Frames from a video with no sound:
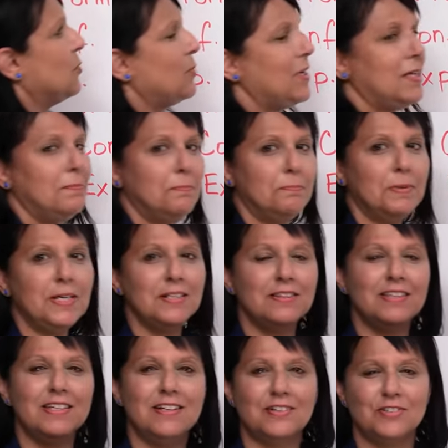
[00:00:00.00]
We
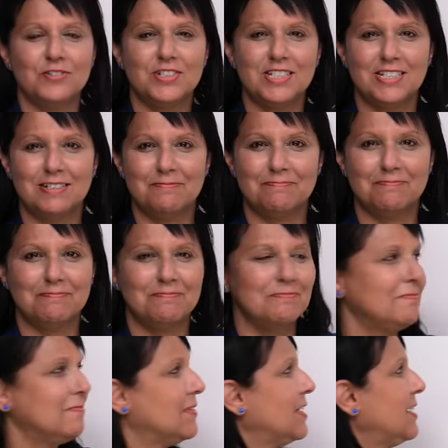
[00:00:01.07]
beat the other team,
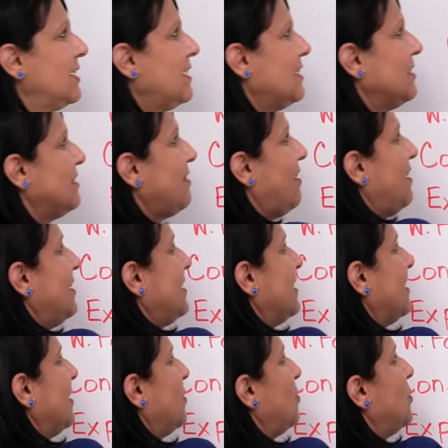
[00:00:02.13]
not
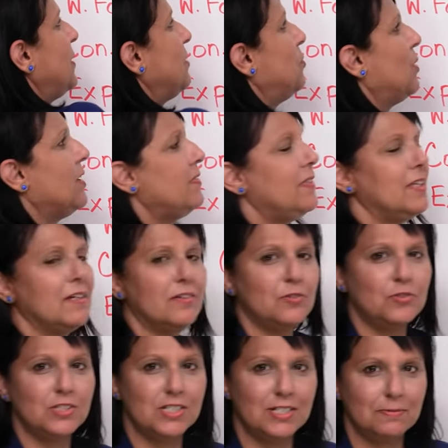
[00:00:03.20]
we won the
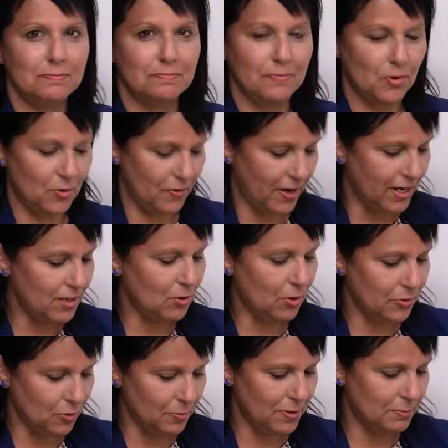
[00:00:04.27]
other team, all right?
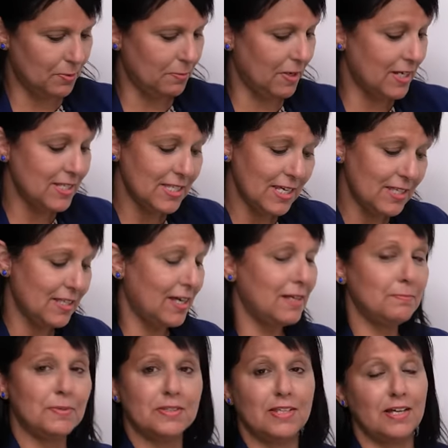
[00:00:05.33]
Although people might say
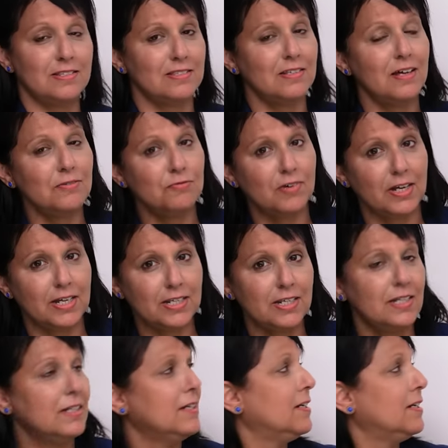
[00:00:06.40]
that, but that's not right.